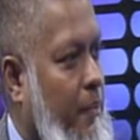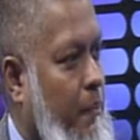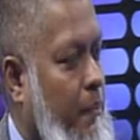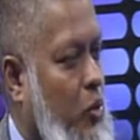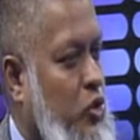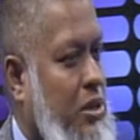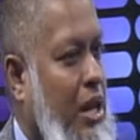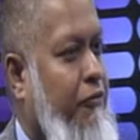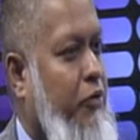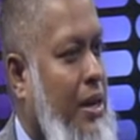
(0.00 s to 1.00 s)
Most
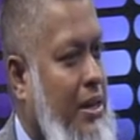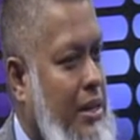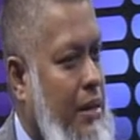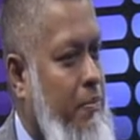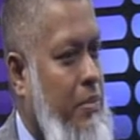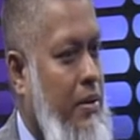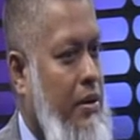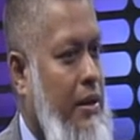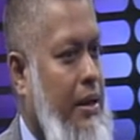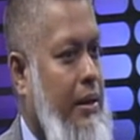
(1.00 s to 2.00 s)
effective
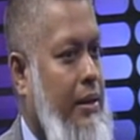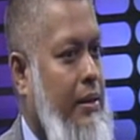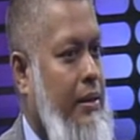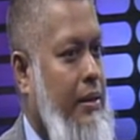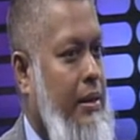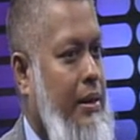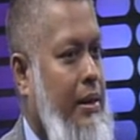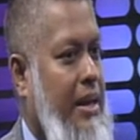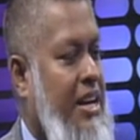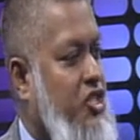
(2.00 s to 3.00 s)

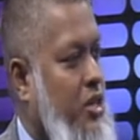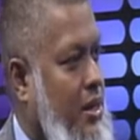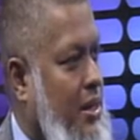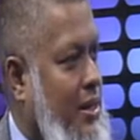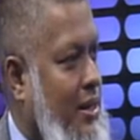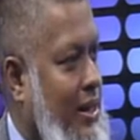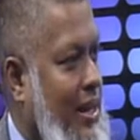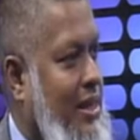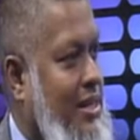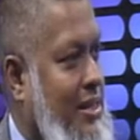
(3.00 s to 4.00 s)
exchequer
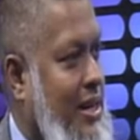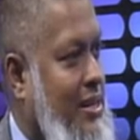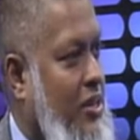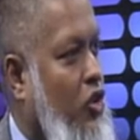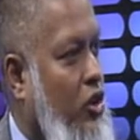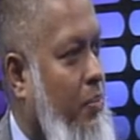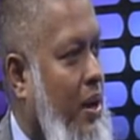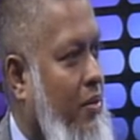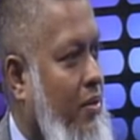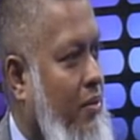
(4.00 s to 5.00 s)
in this country, Gordon
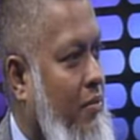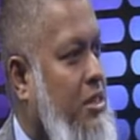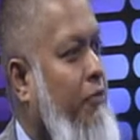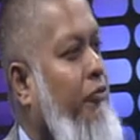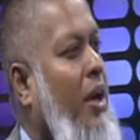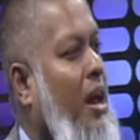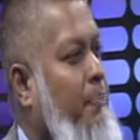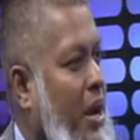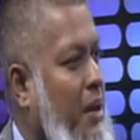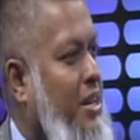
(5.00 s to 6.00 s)
Brown, was a failed
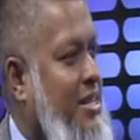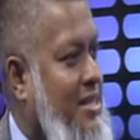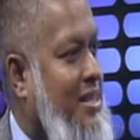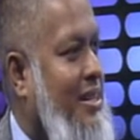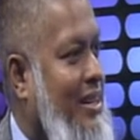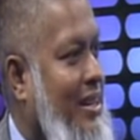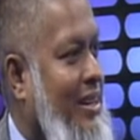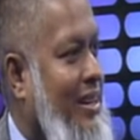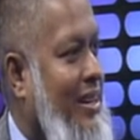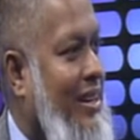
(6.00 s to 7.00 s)
prime minister.
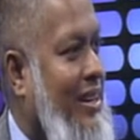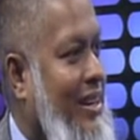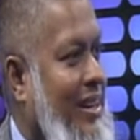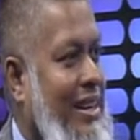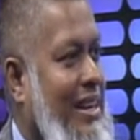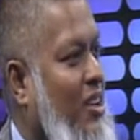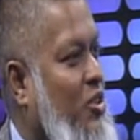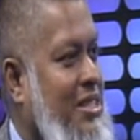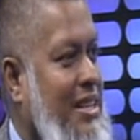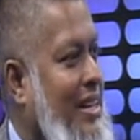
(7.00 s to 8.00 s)
He cannot
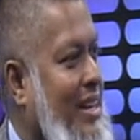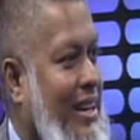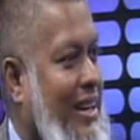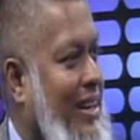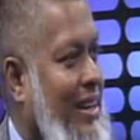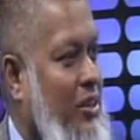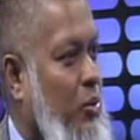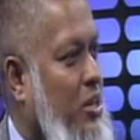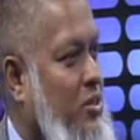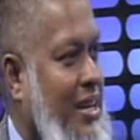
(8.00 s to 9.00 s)
see
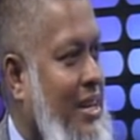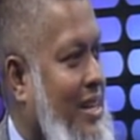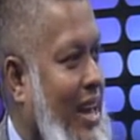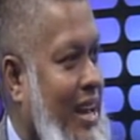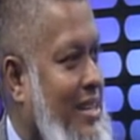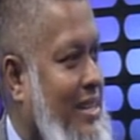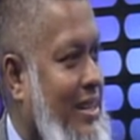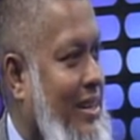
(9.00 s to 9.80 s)
2008.